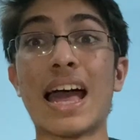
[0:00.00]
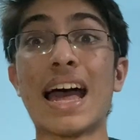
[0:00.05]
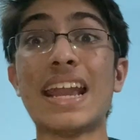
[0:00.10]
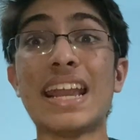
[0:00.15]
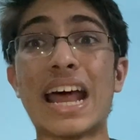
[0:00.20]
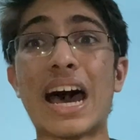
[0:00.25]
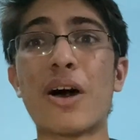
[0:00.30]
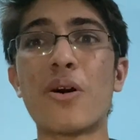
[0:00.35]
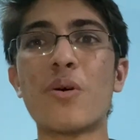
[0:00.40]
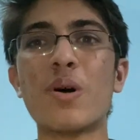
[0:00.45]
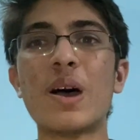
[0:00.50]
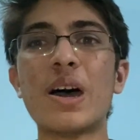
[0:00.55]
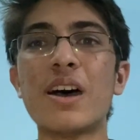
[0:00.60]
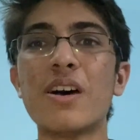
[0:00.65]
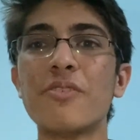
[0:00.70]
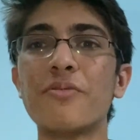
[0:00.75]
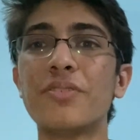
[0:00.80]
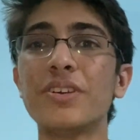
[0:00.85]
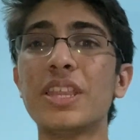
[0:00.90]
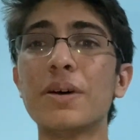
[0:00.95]
Now,
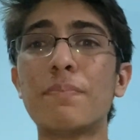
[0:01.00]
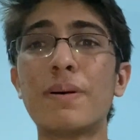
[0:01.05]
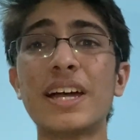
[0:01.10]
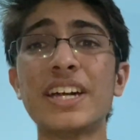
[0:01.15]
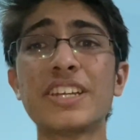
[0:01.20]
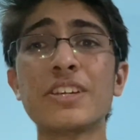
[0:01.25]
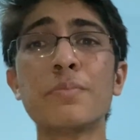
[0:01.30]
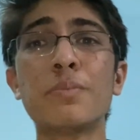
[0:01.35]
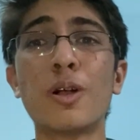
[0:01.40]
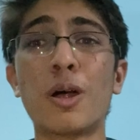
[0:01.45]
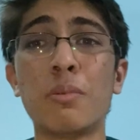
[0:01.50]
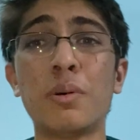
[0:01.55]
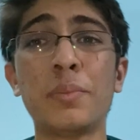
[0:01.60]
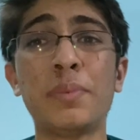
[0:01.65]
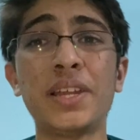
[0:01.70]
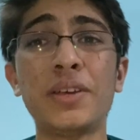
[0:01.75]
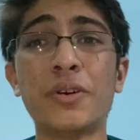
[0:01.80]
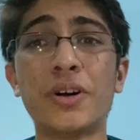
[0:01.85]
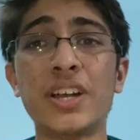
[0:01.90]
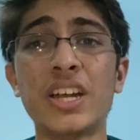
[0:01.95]
for the part you probably
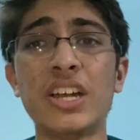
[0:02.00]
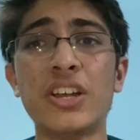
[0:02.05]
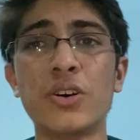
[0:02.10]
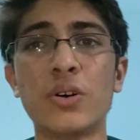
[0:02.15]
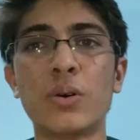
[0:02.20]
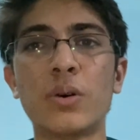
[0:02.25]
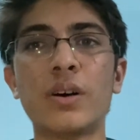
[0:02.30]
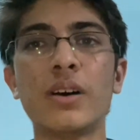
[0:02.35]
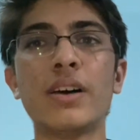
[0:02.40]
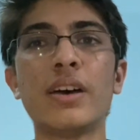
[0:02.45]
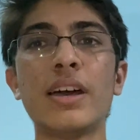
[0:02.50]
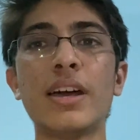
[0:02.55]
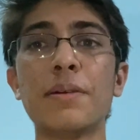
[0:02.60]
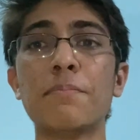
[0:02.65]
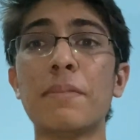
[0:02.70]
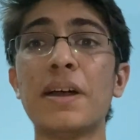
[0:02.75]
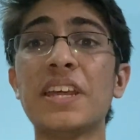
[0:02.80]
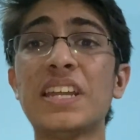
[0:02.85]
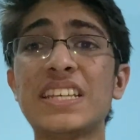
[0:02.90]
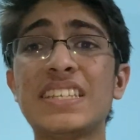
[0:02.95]
want to know, my
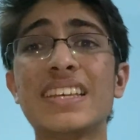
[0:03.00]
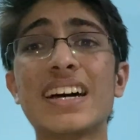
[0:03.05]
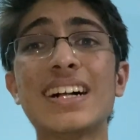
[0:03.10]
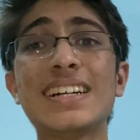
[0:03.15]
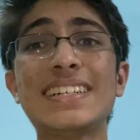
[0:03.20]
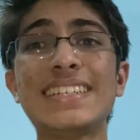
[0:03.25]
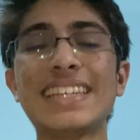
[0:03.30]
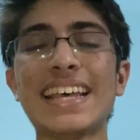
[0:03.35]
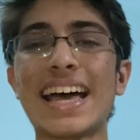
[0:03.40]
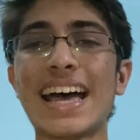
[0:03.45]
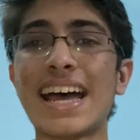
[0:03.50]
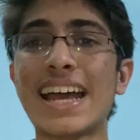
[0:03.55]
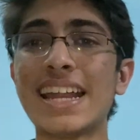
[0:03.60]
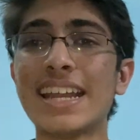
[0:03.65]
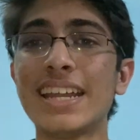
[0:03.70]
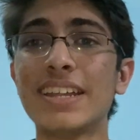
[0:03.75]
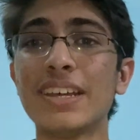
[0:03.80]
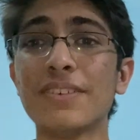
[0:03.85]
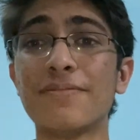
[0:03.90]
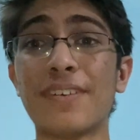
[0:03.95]
results and
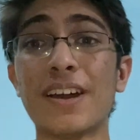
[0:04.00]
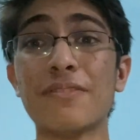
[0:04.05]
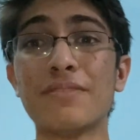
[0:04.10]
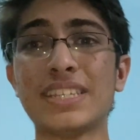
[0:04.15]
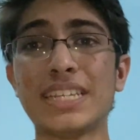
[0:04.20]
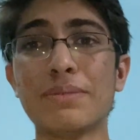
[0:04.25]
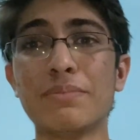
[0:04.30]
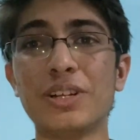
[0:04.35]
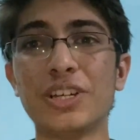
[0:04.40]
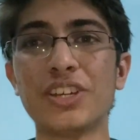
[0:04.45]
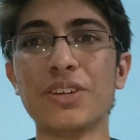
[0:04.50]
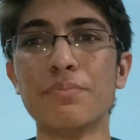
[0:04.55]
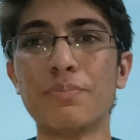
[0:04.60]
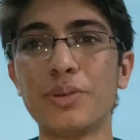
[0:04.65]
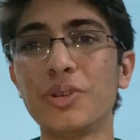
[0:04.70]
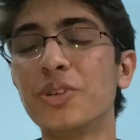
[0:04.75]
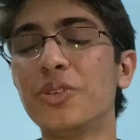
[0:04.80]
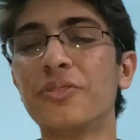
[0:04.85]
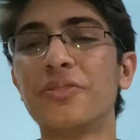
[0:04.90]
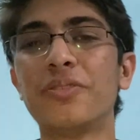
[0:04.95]
if I was able to
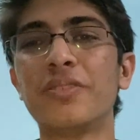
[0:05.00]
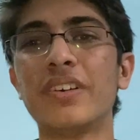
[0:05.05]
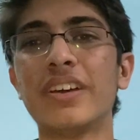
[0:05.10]
improve.